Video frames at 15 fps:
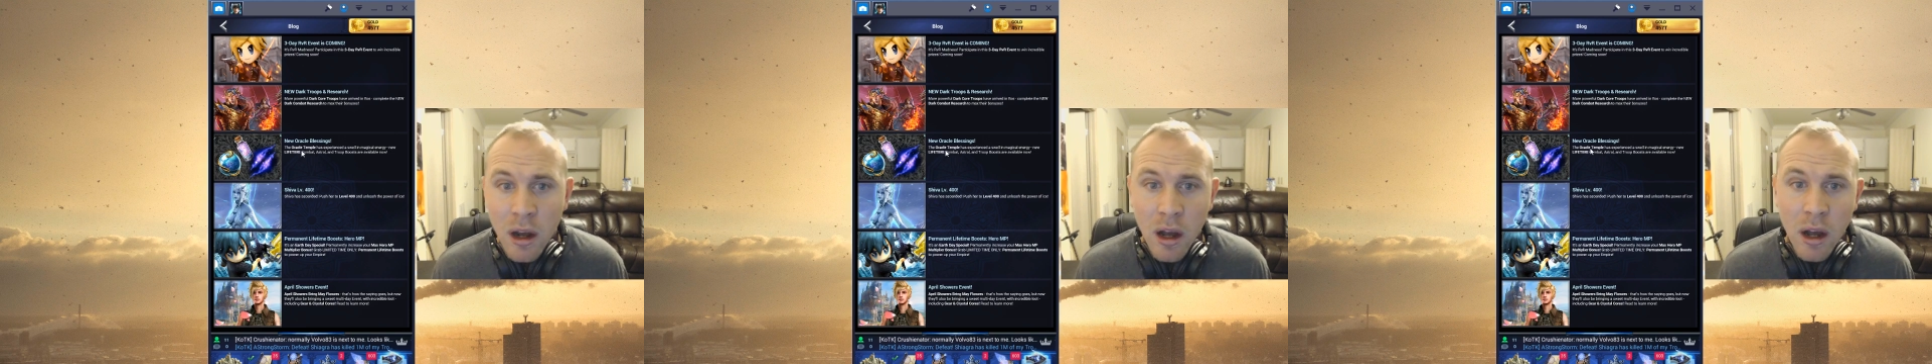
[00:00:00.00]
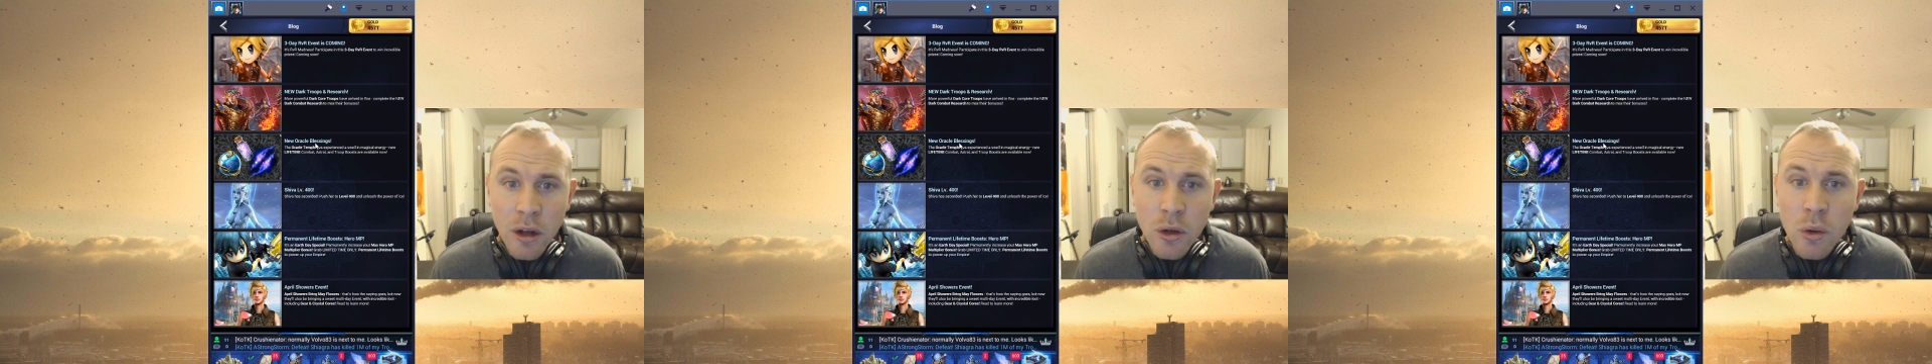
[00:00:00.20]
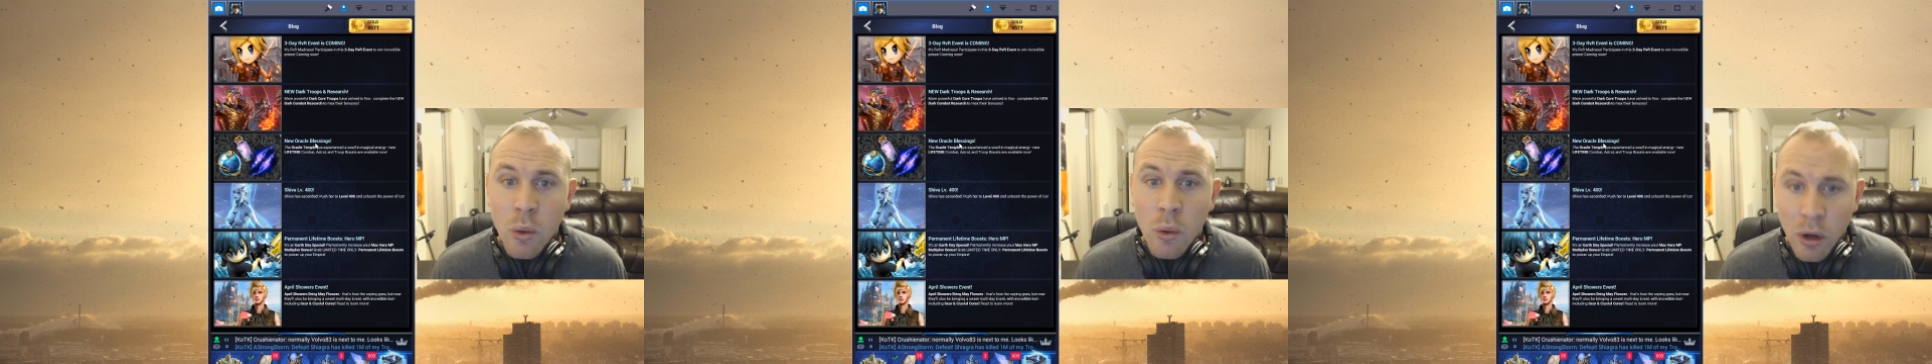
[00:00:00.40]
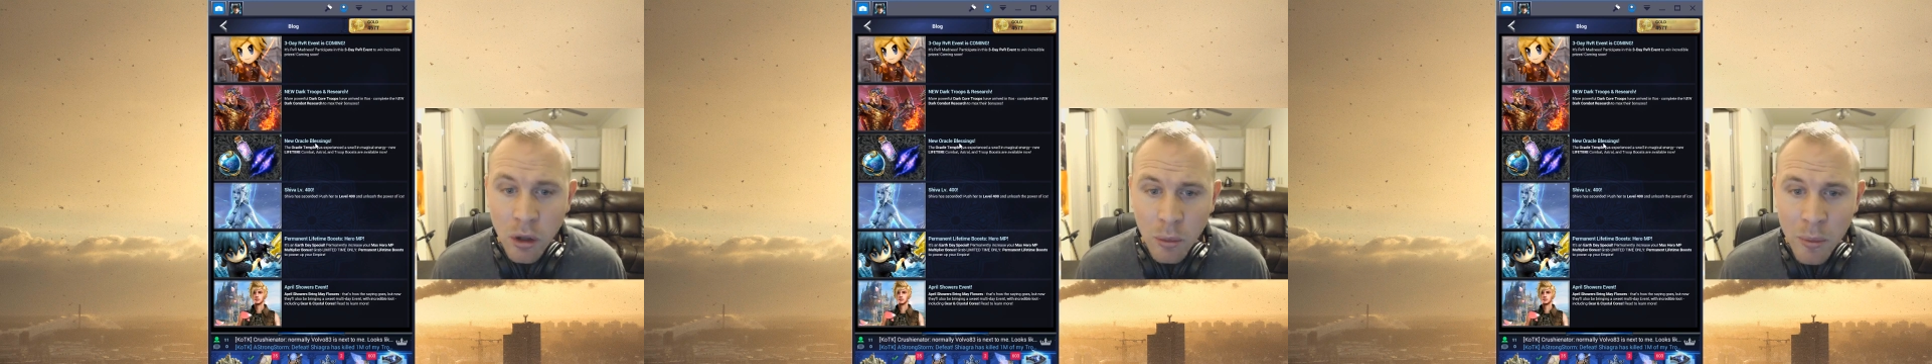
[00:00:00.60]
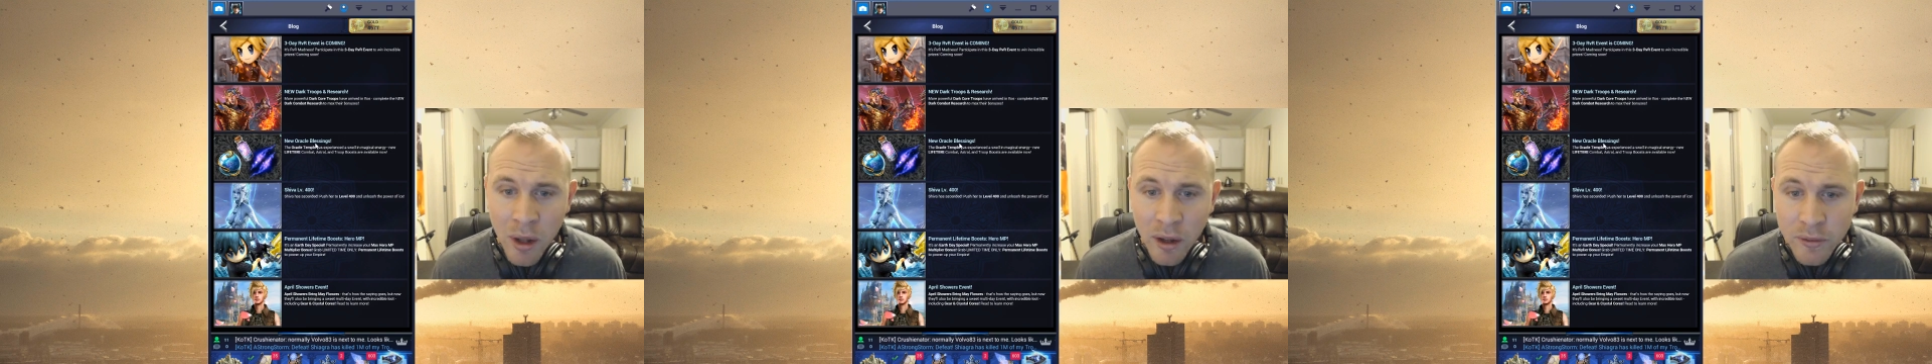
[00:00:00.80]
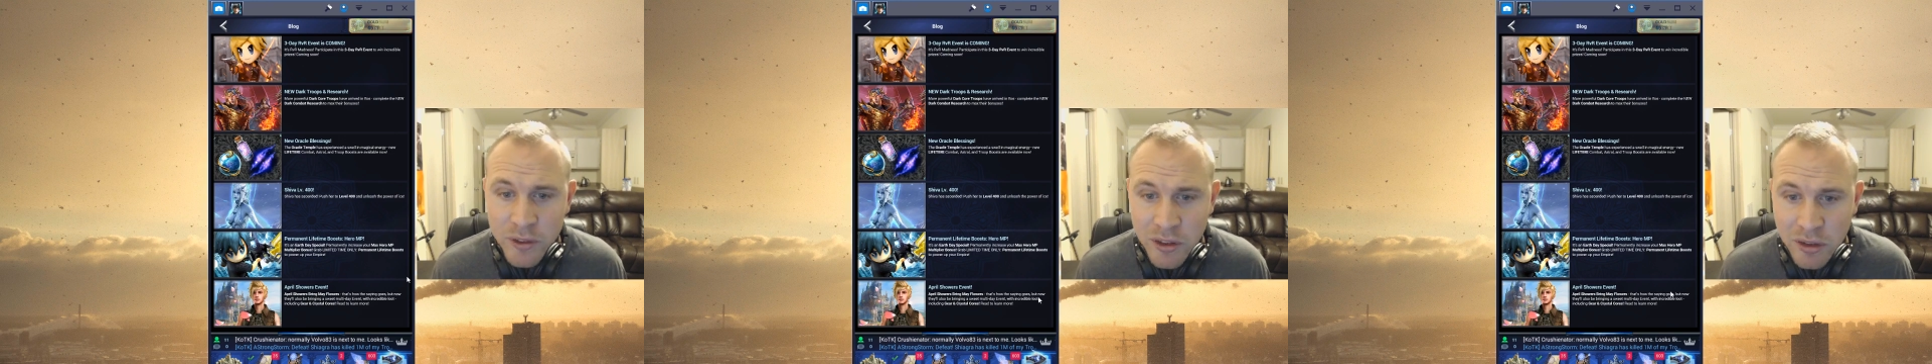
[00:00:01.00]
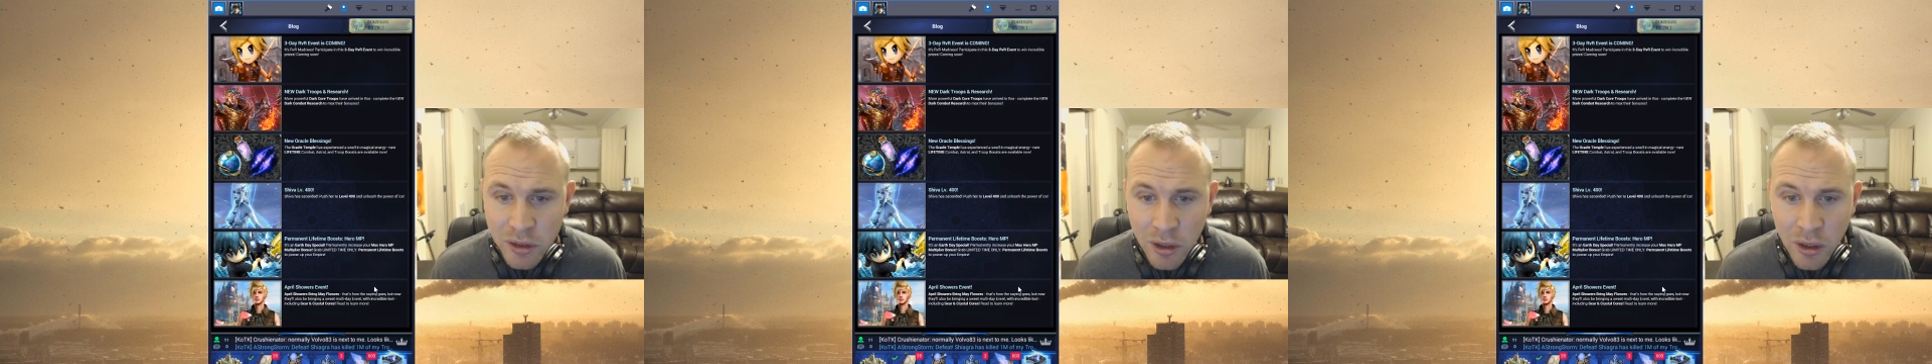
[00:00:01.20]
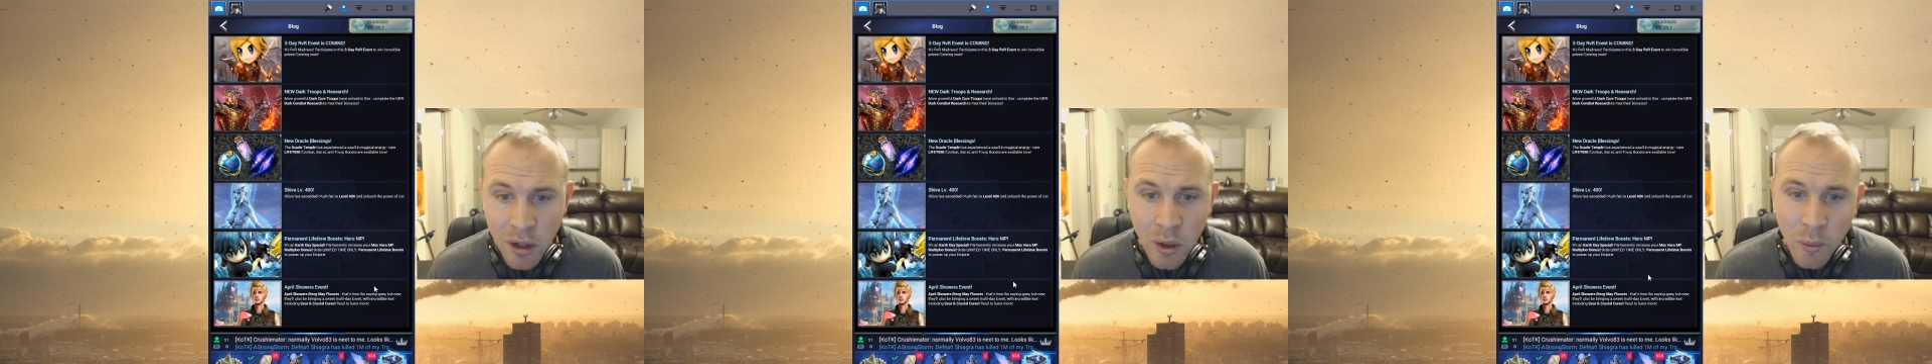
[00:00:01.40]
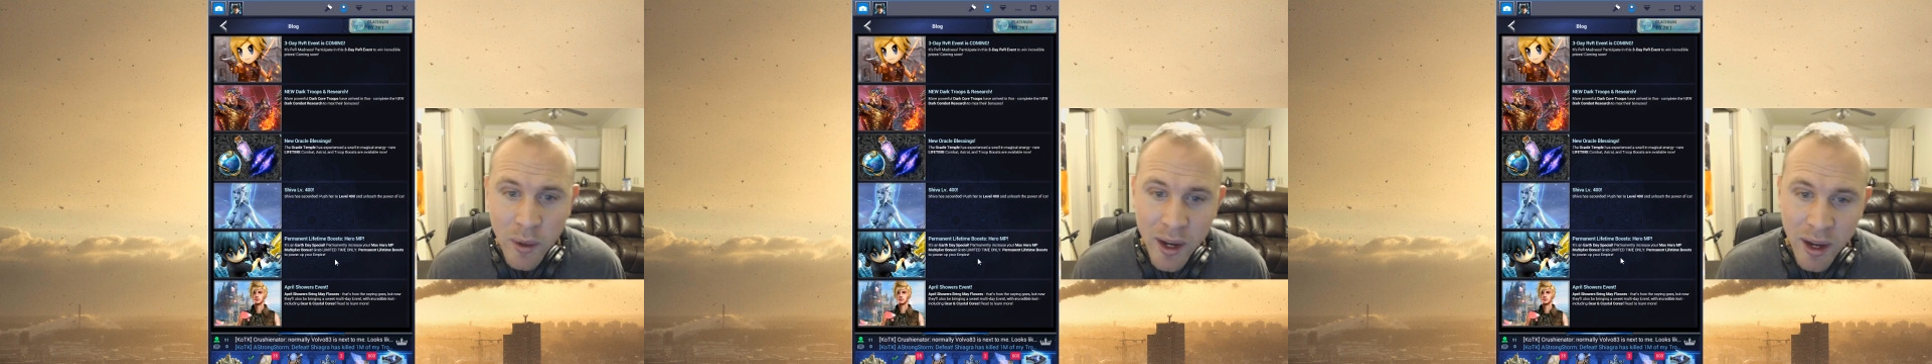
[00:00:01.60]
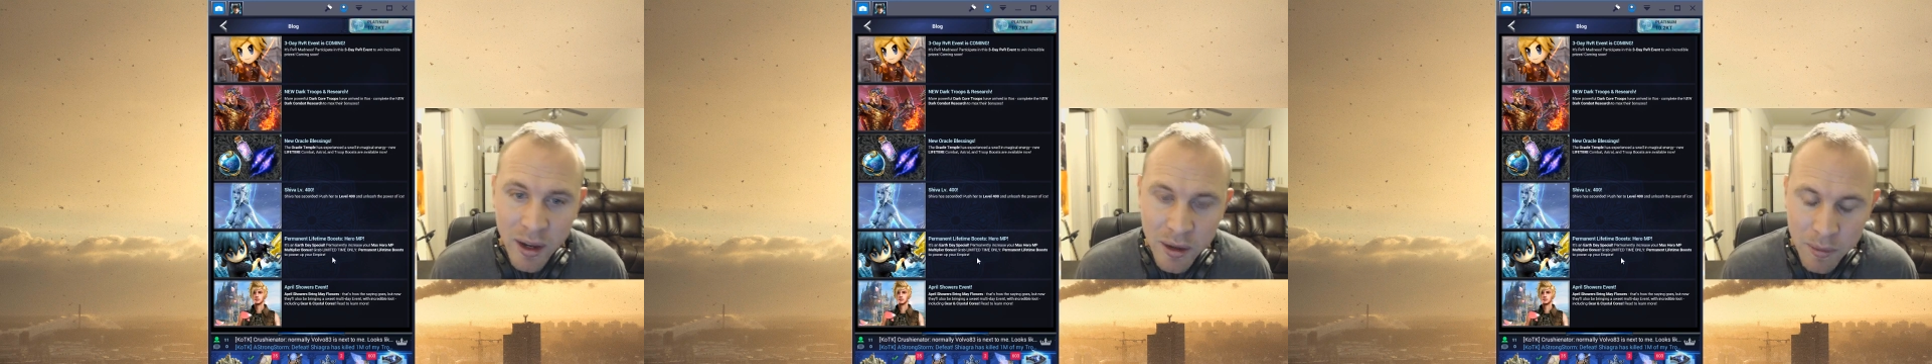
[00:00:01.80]
New Oracle buffs. We
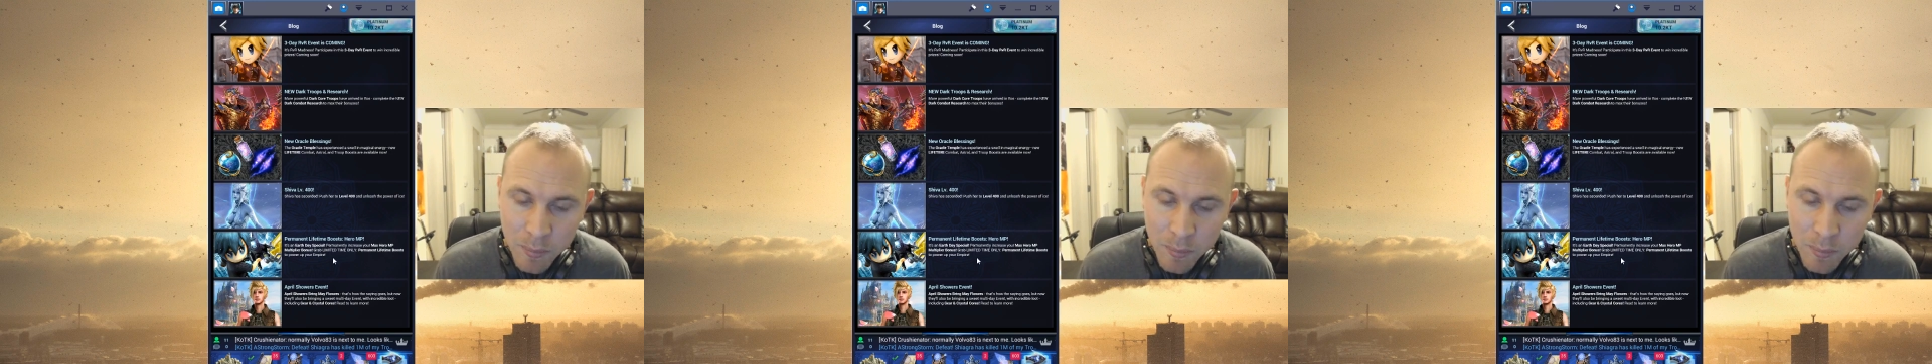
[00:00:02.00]
got